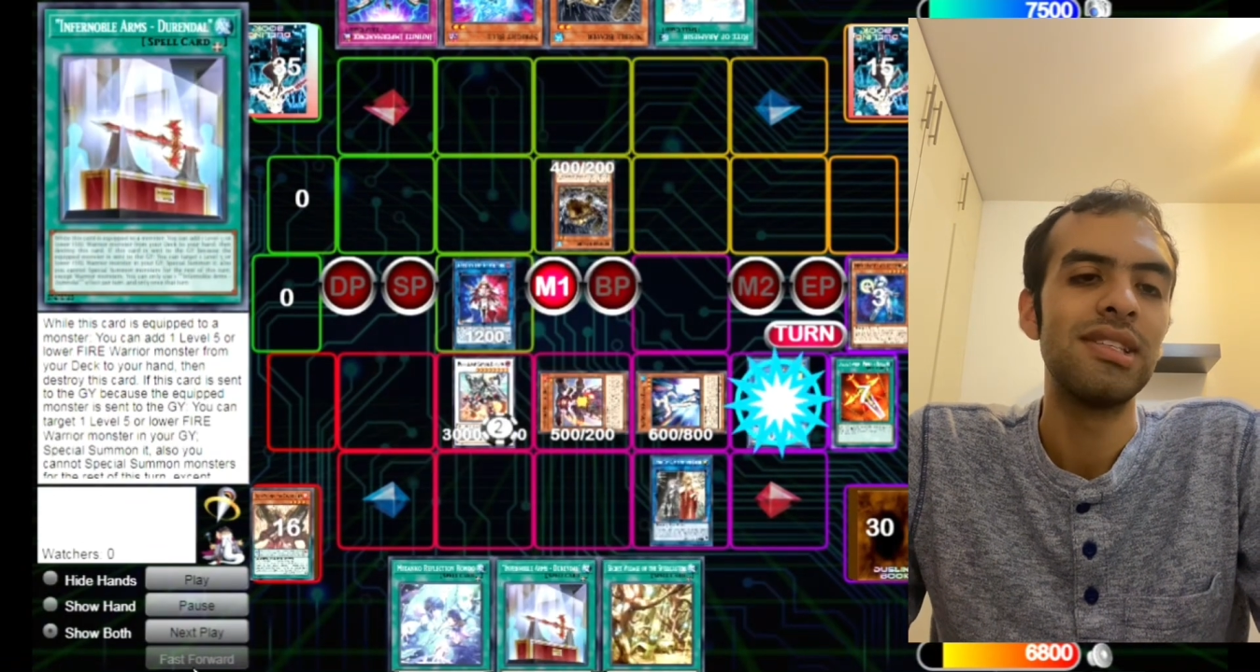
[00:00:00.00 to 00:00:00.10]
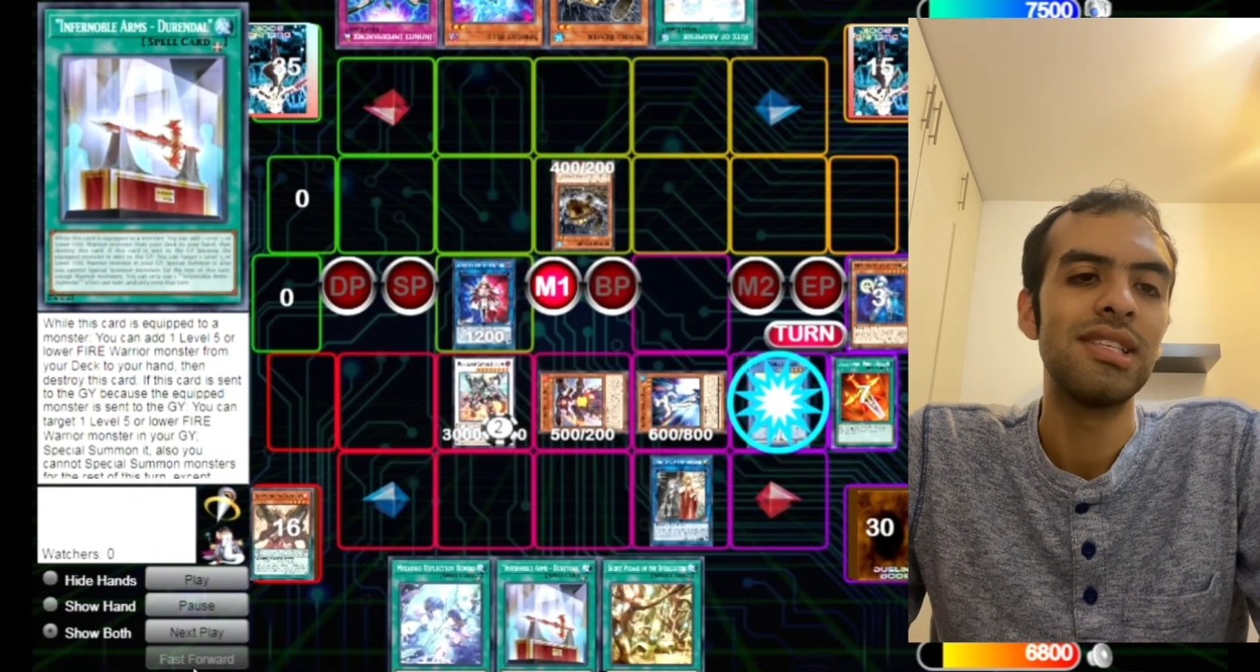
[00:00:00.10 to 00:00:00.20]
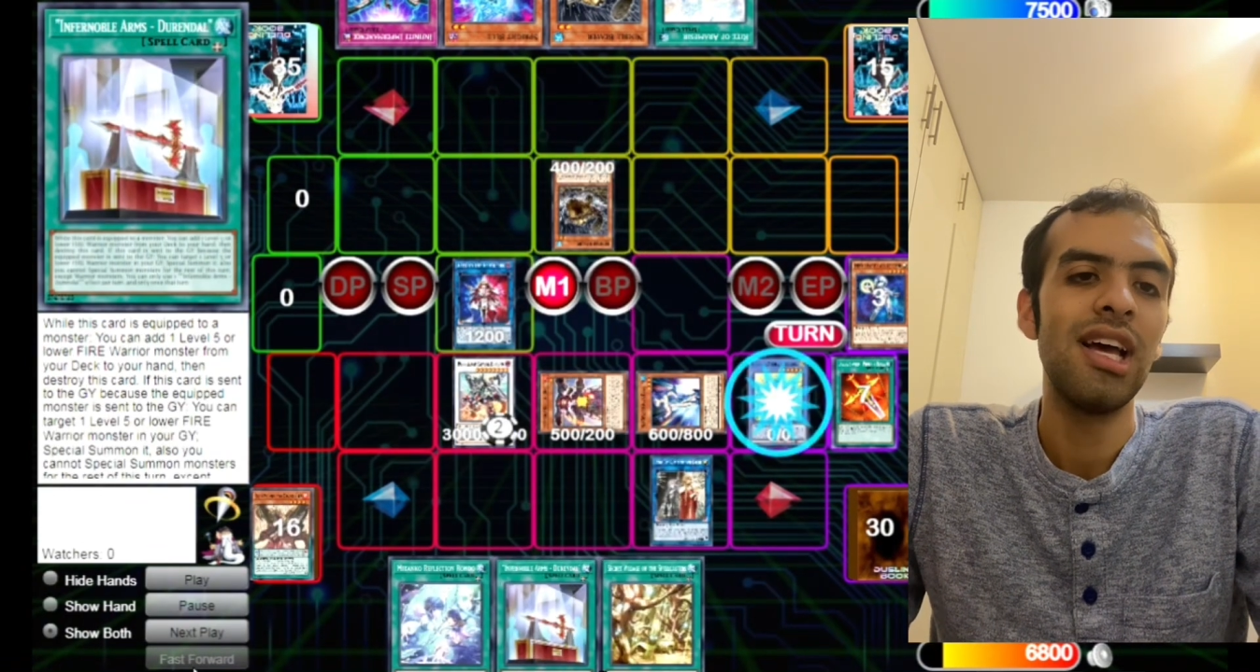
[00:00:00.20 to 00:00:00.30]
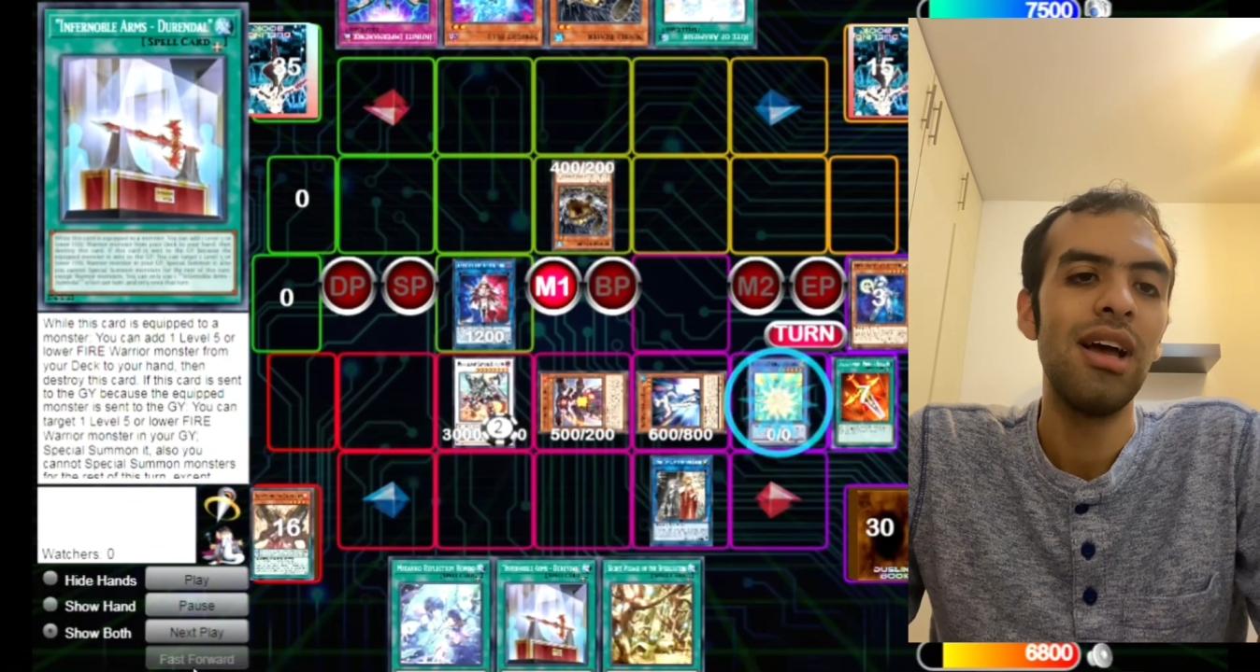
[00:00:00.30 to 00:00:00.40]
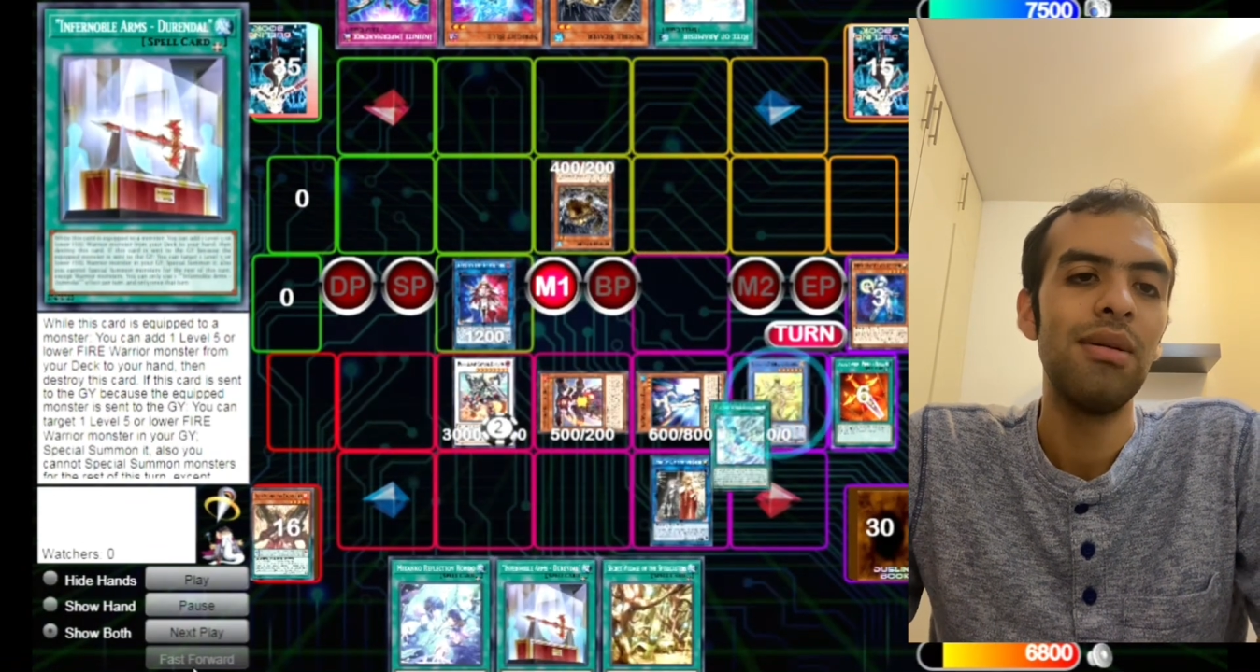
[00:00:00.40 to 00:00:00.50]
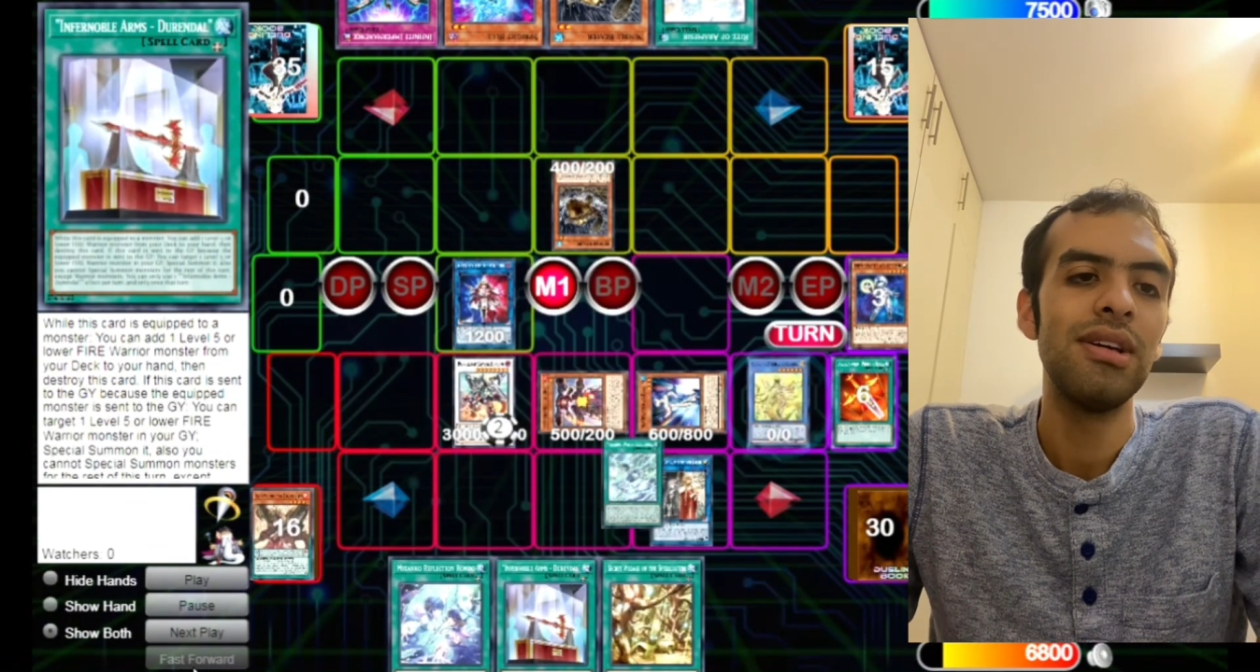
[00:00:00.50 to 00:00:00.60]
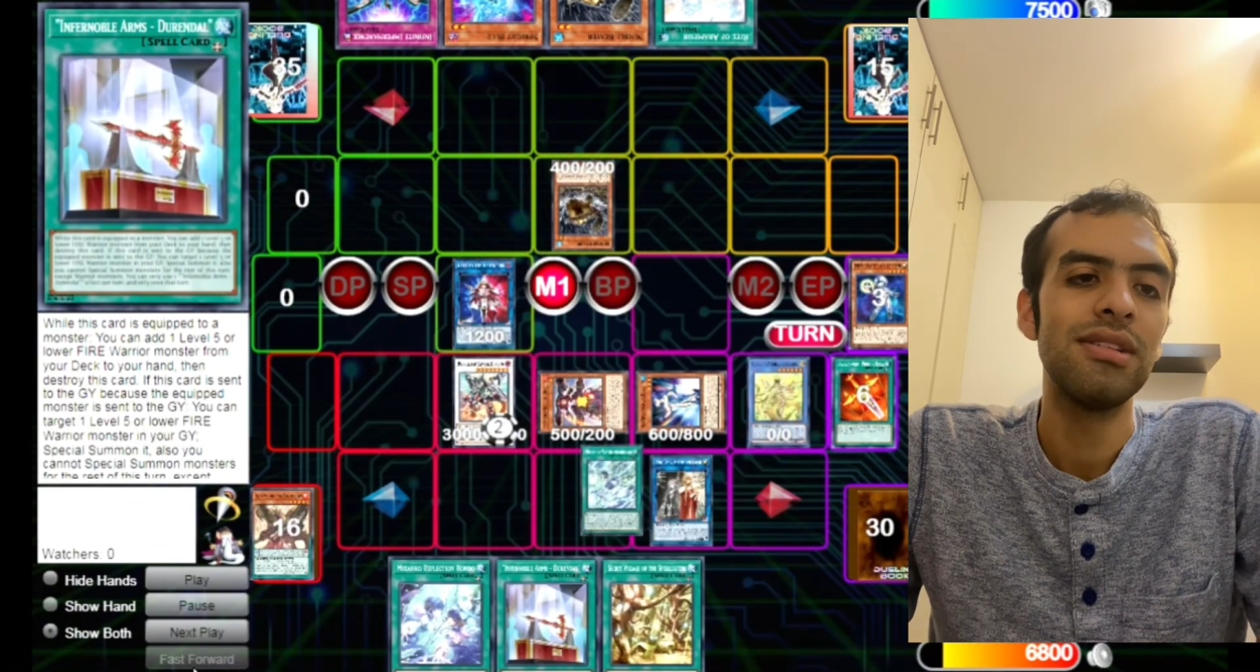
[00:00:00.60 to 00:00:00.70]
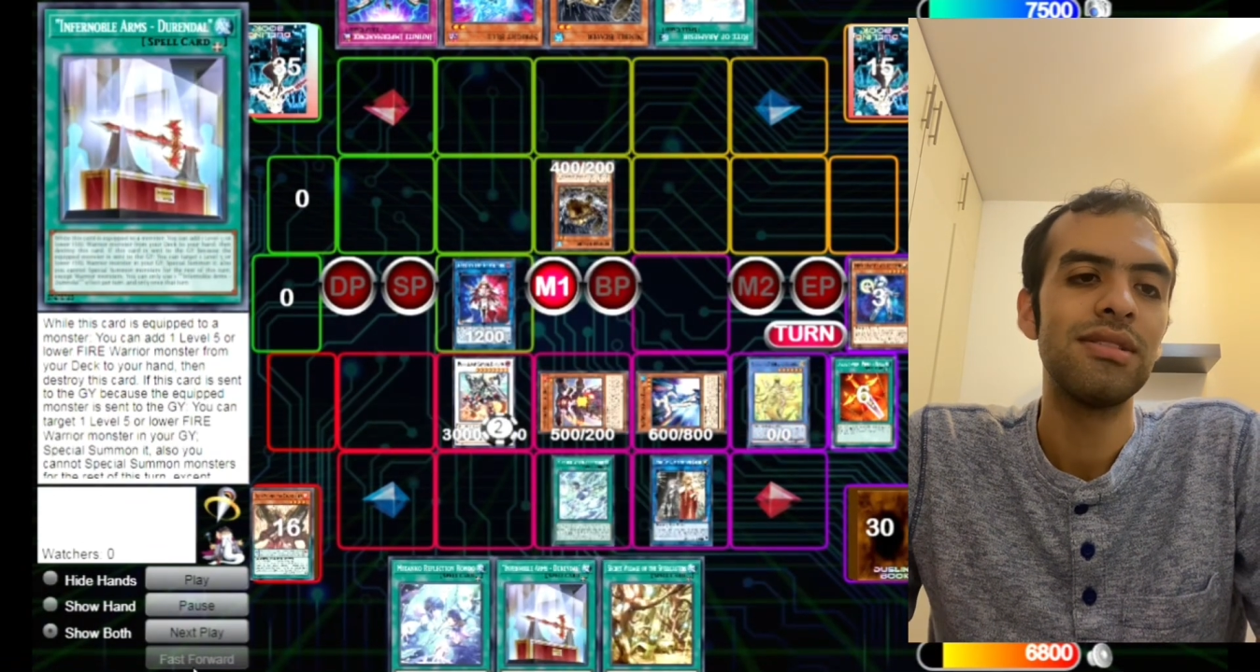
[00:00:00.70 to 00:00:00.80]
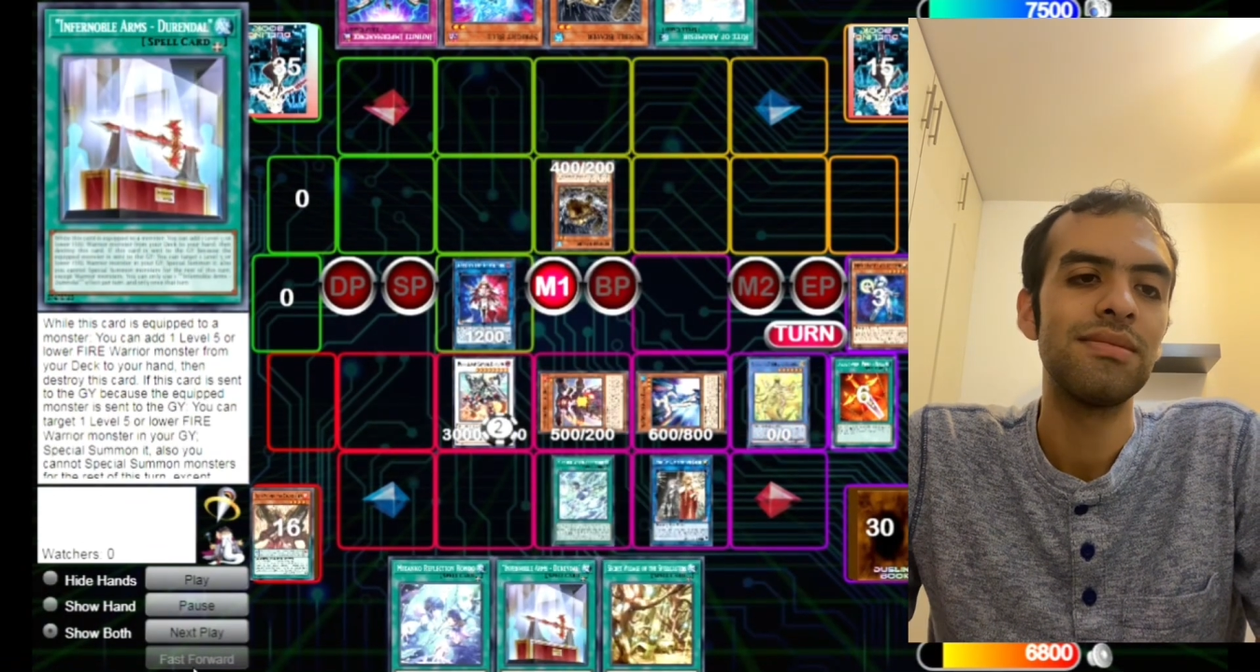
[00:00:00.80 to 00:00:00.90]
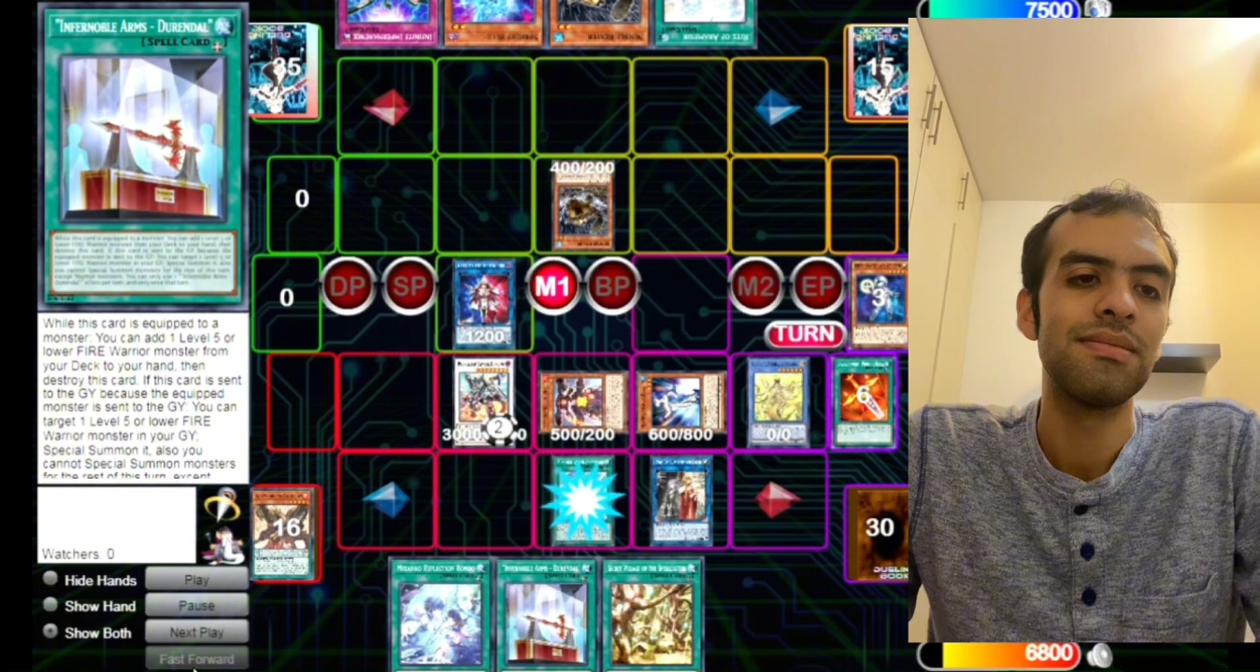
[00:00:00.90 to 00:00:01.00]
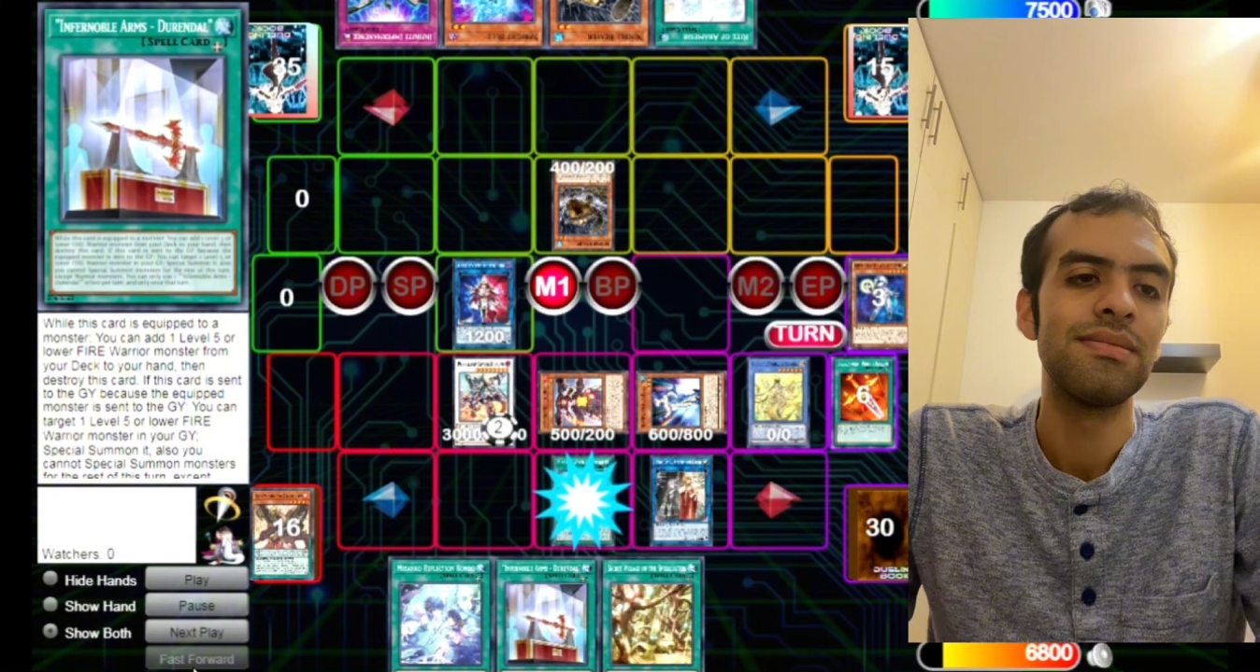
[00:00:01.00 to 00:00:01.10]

Savage,